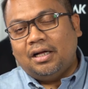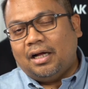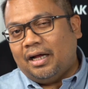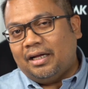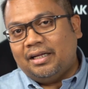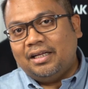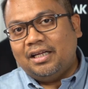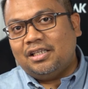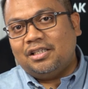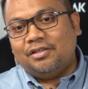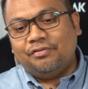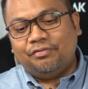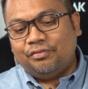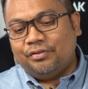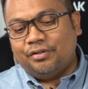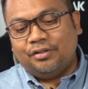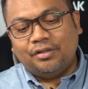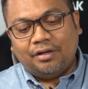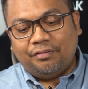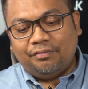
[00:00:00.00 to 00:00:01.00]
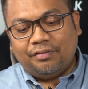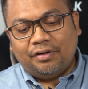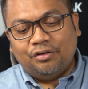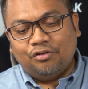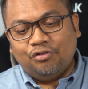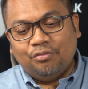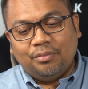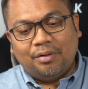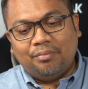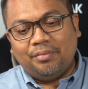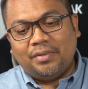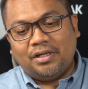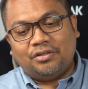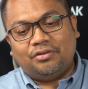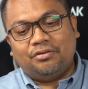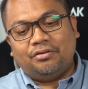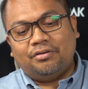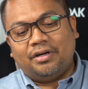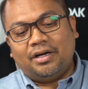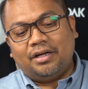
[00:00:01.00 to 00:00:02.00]
I guess if I do my maths
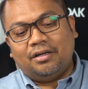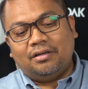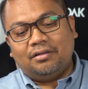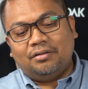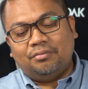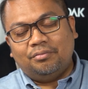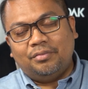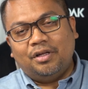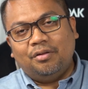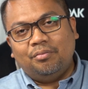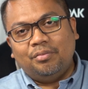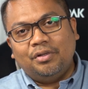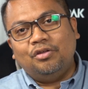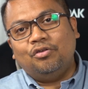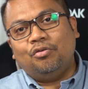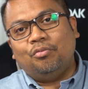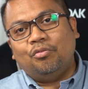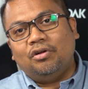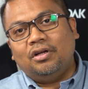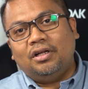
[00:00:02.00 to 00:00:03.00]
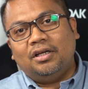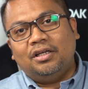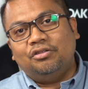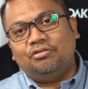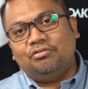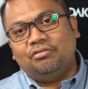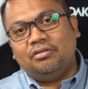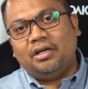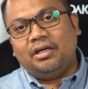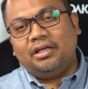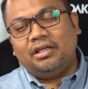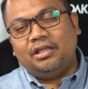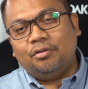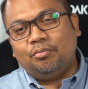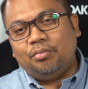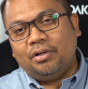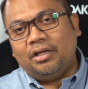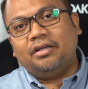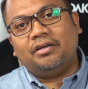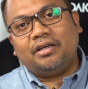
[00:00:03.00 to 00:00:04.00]
correct, maybe you're more likely to die in a
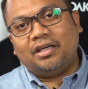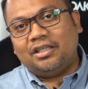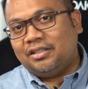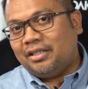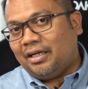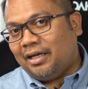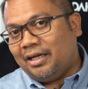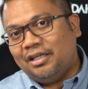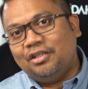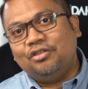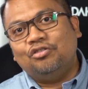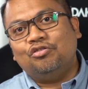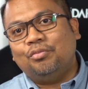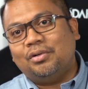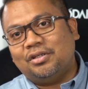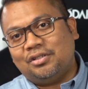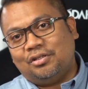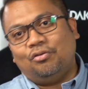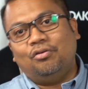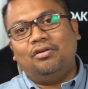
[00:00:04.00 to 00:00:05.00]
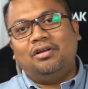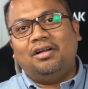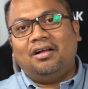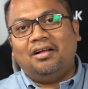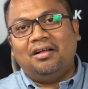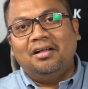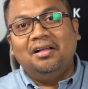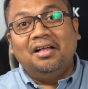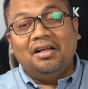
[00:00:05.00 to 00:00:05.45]
plane crash heading to Barcelona,